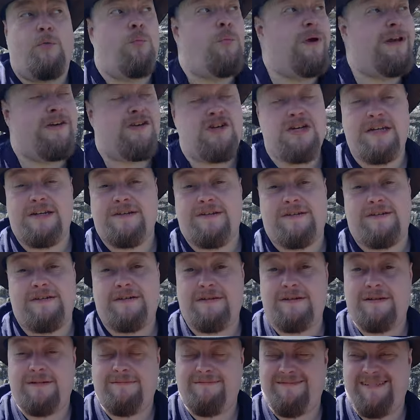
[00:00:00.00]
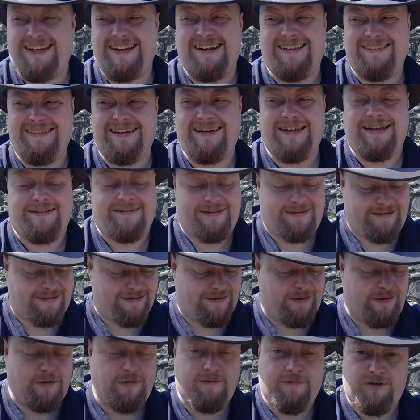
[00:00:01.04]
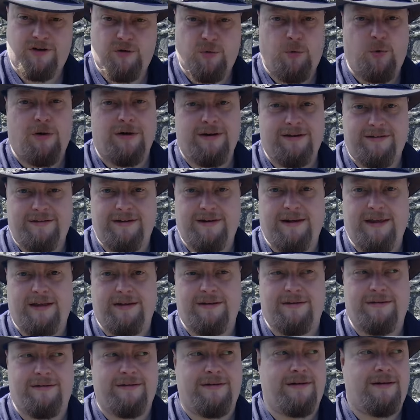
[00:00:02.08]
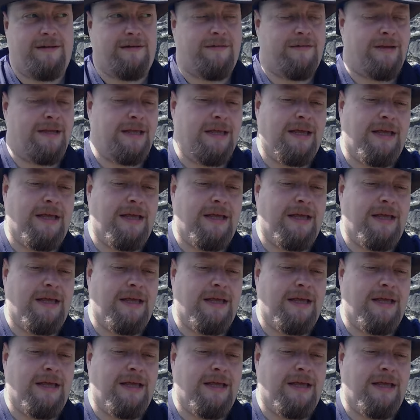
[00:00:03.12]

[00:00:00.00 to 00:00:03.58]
which is nonetheless is a good quality lens, you know?